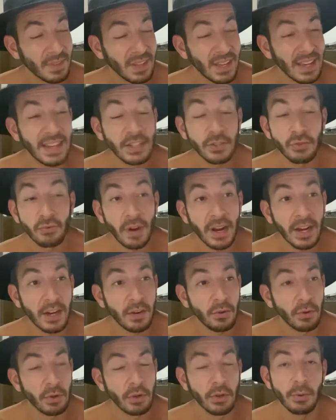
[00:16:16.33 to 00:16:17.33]

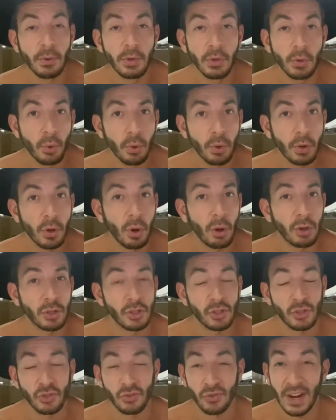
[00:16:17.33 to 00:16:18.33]
Israel, New York,
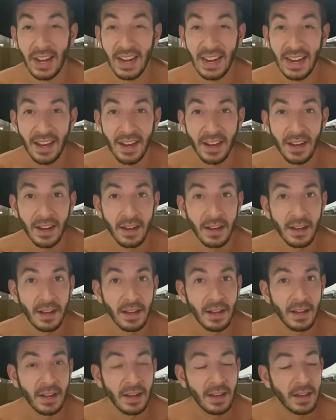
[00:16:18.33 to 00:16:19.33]
Australia.
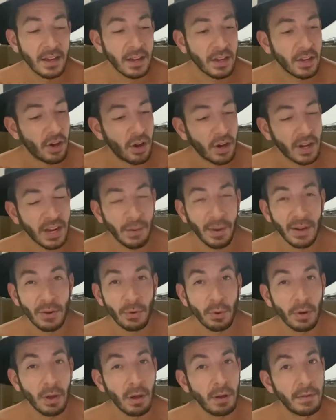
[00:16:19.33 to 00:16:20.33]
God, they went
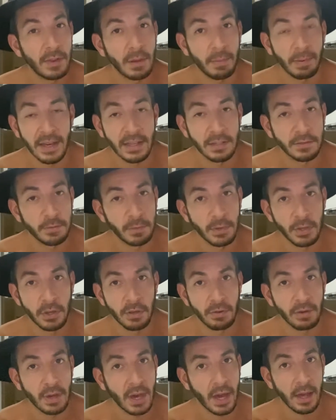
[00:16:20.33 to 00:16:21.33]
all over the place from the
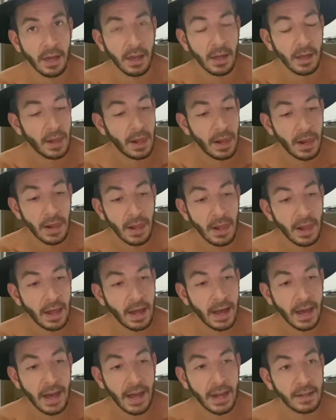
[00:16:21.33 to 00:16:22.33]
UK,
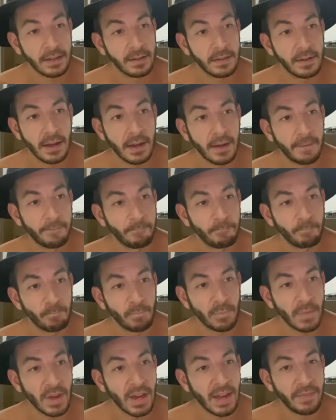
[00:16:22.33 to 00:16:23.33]
and um,
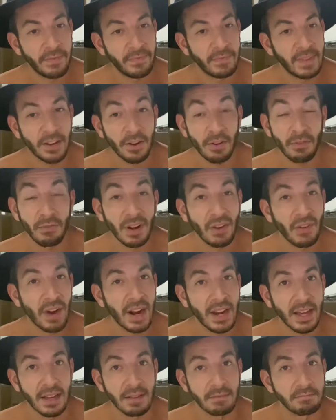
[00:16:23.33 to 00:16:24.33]
and they don't regret
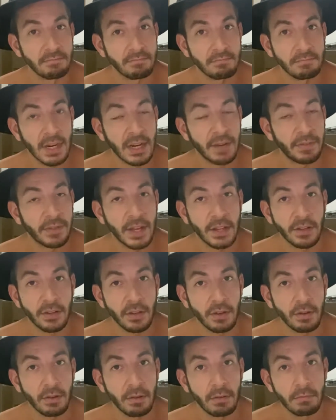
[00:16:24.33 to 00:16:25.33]
it. And if they
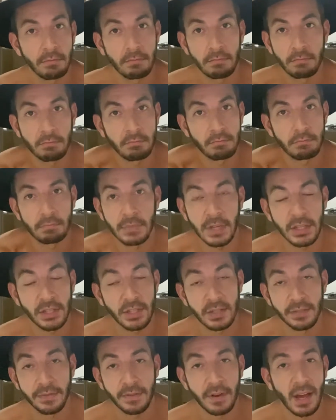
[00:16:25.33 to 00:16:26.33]
do, they
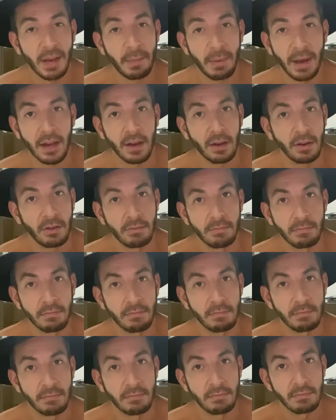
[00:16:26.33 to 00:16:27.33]
just fly back home.
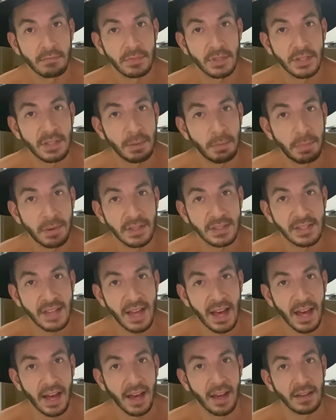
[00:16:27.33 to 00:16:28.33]
It's as simple as
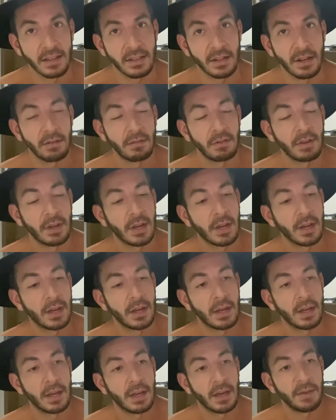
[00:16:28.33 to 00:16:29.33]
that, you know.
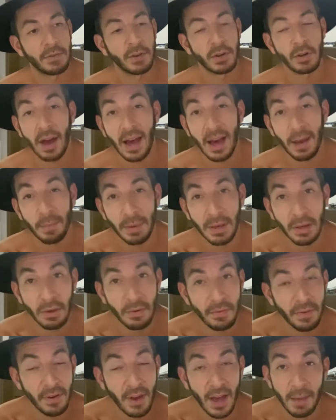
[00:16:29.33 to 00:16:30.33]
If you're not happy, you
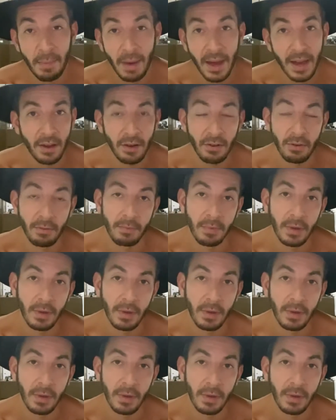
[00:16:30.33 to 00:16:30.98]
fly back home.